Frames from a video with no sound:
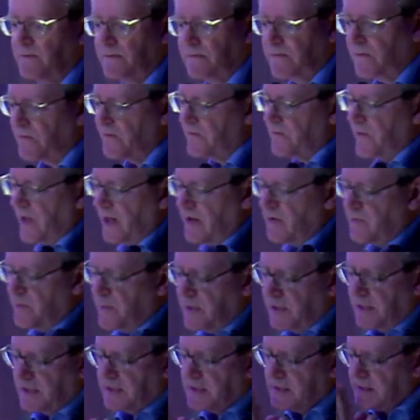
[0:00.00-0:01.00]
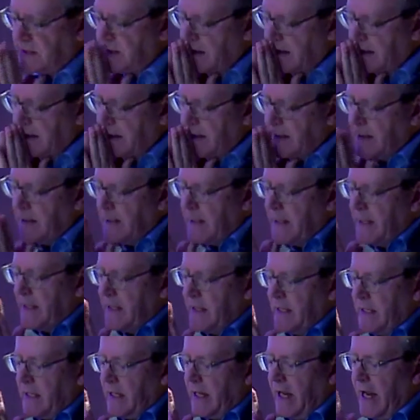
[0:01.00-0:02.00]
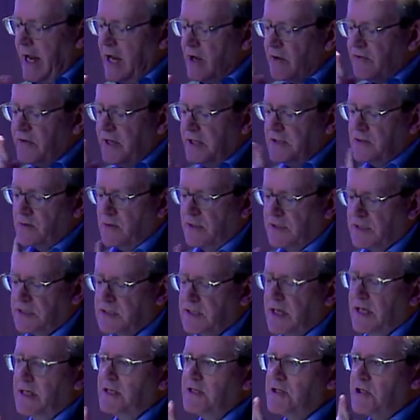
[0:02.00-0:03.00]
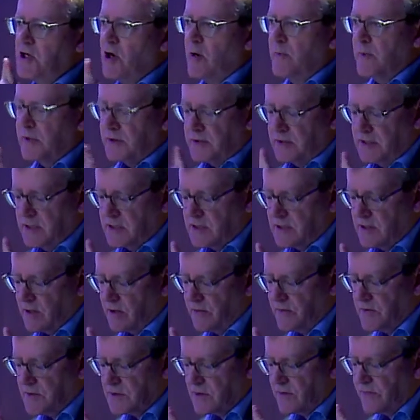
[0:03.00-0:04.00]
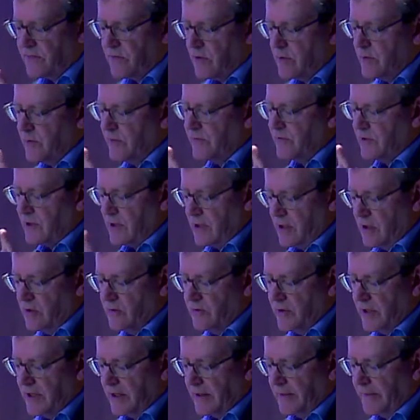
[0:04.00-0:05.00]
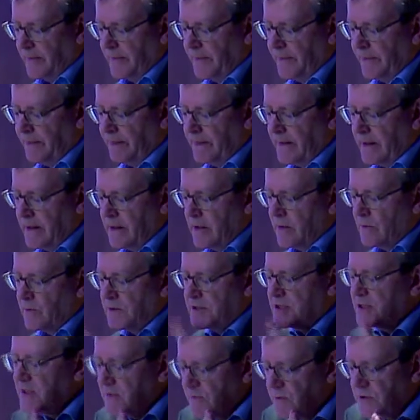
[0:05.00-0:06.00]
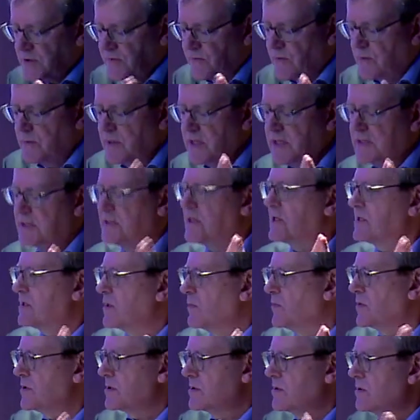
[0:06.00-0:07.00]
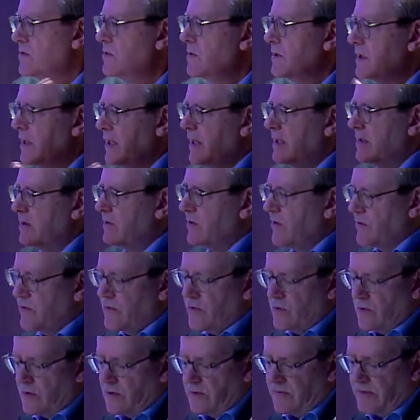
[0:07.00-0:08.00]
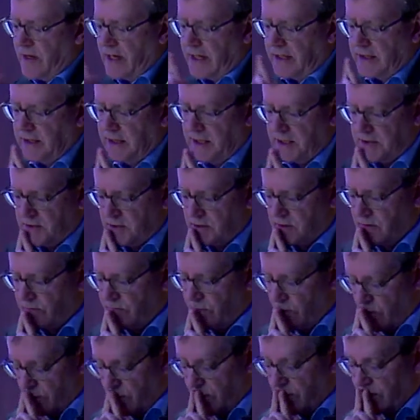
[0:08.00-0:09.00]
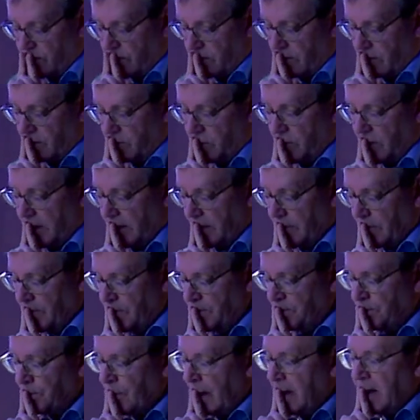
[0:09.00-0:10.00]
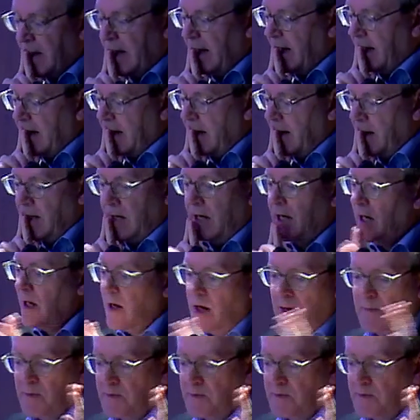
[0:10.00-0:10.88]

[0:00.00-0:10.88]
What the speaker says: for 5 minutes. How then to understand geometry itself as a form of clothing, which for me is just to pursue again the thought of architecture as a form of clothing. I'm